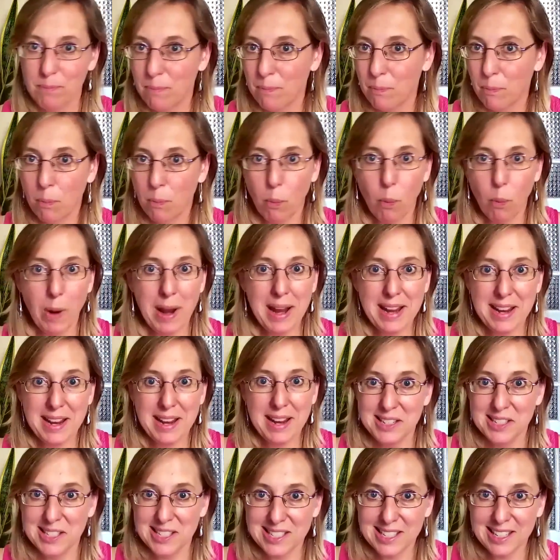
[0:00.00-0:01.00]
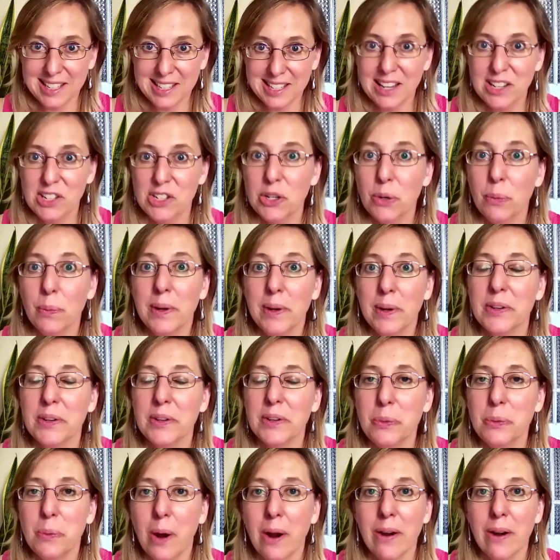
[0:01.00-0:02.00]
ways to get to where you
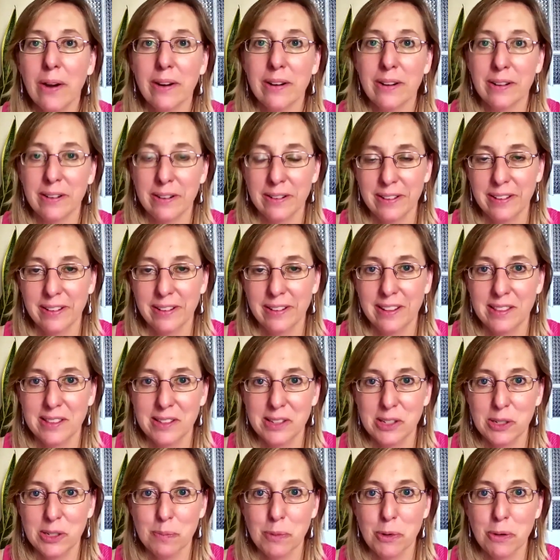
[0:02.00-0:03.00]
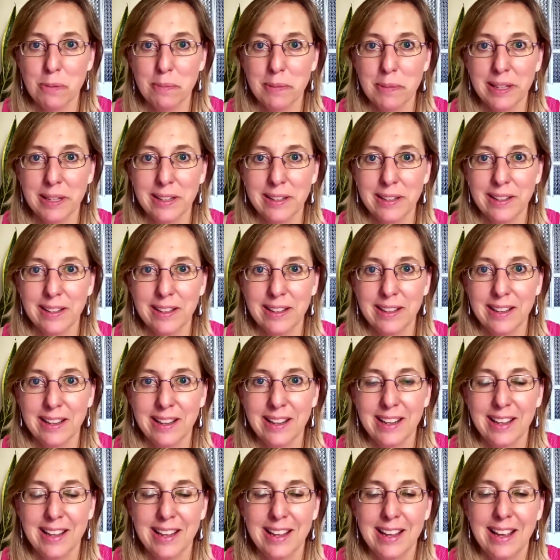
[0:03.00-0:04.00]
are in this moment.
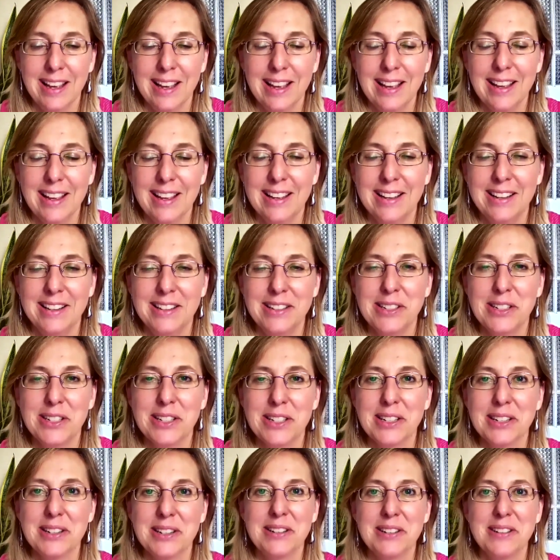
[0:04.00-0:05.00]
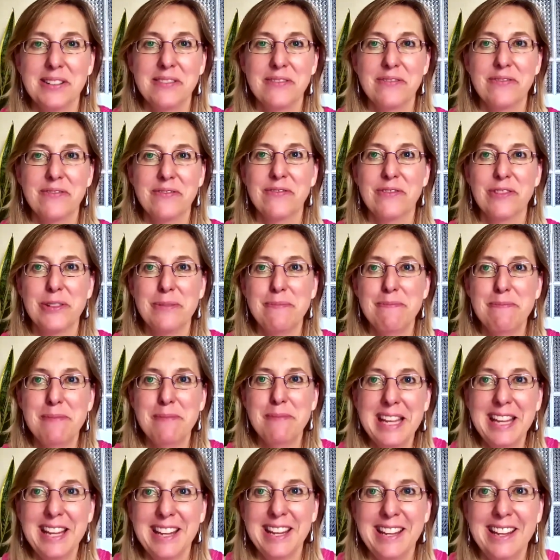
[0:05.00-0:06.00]
And for
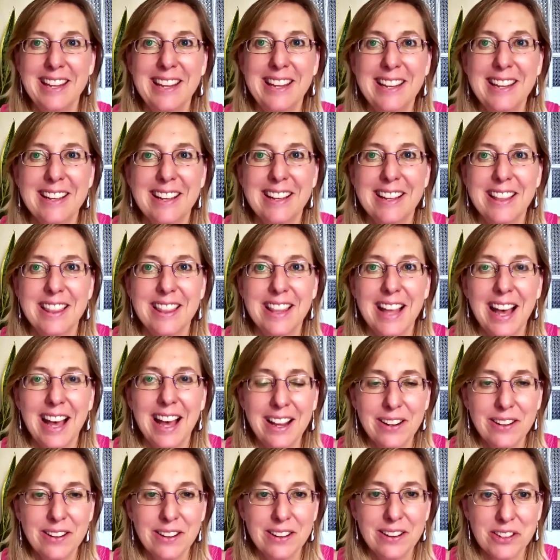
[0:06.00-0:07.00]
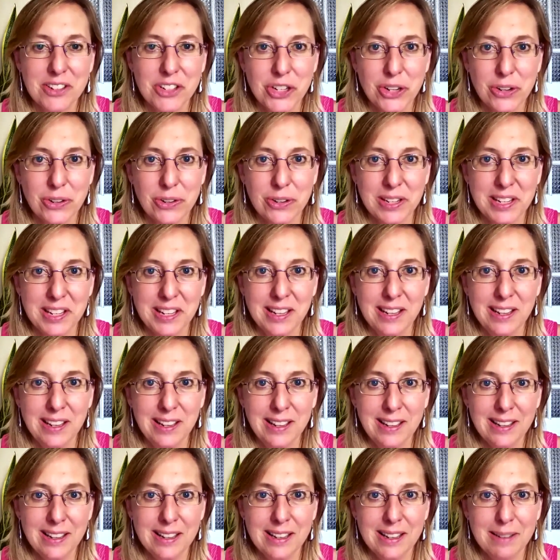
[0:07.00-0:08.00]
me, that journey,
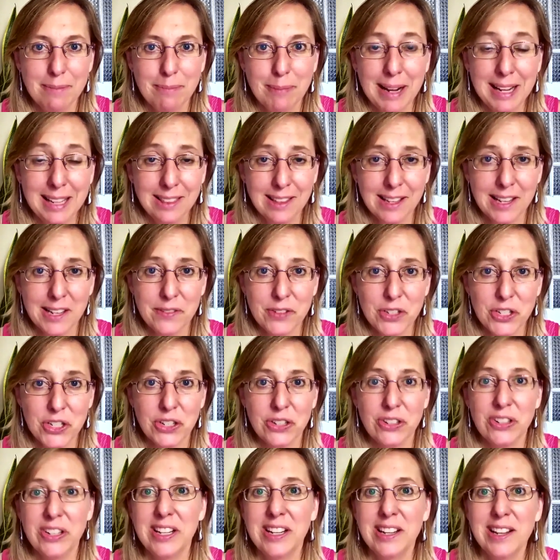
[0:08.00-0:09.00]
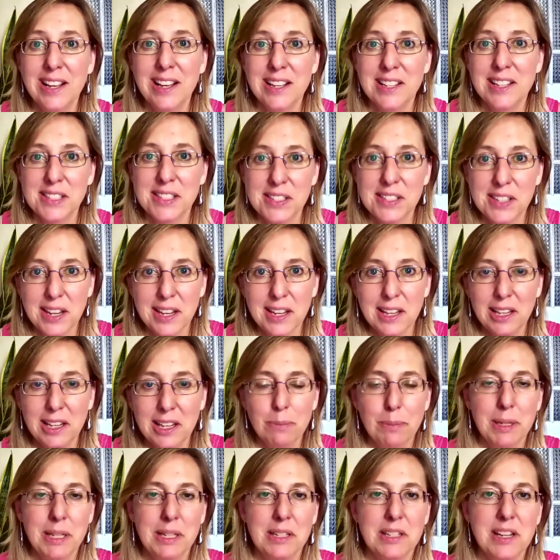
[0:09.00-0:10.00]
my life's journey, has taken
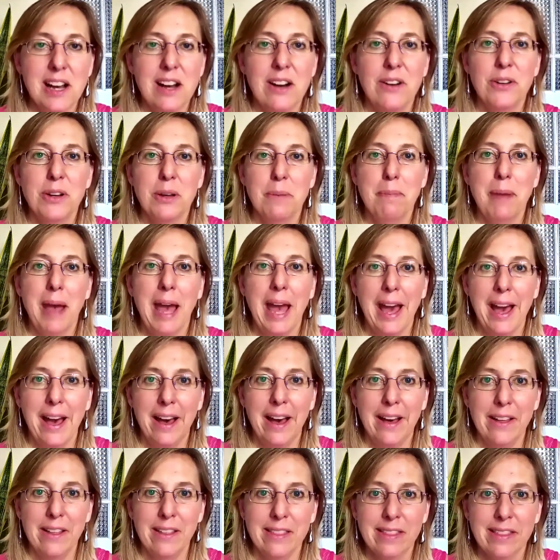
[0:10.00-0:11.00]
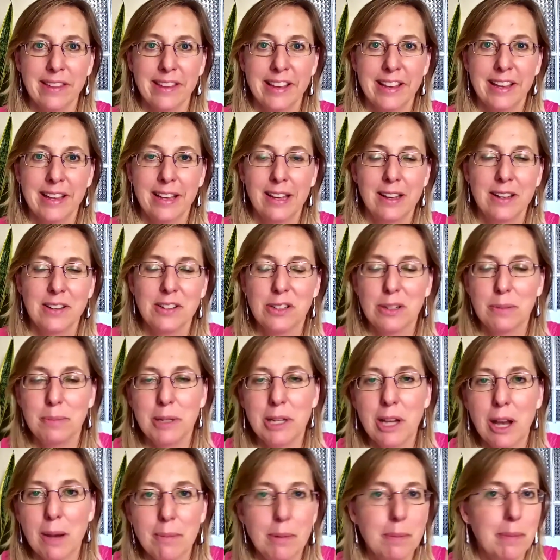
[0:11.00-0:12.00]
me down a path to
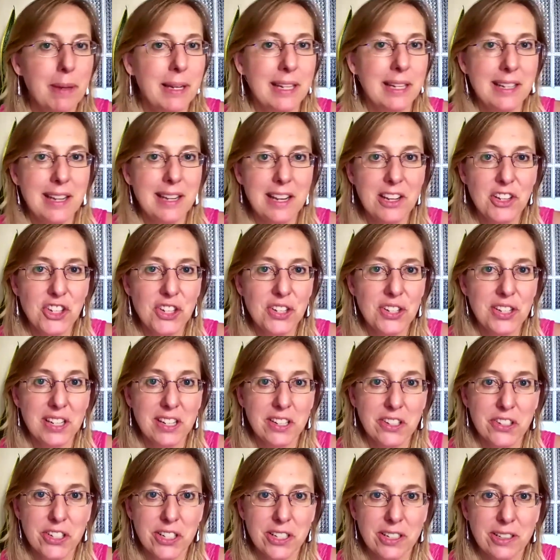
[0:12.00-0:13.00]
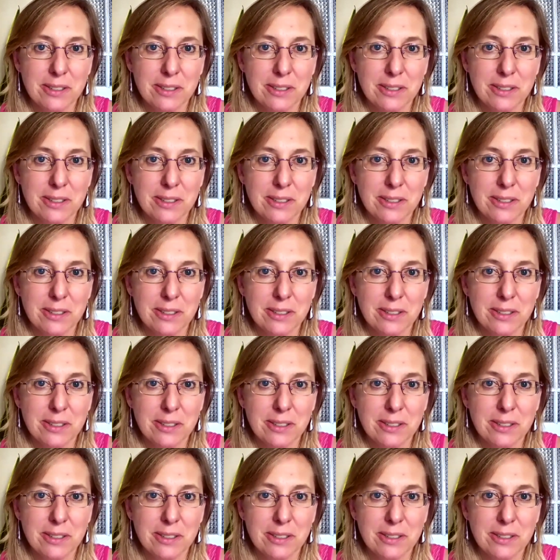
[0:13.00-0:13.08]
become a meditation teacher.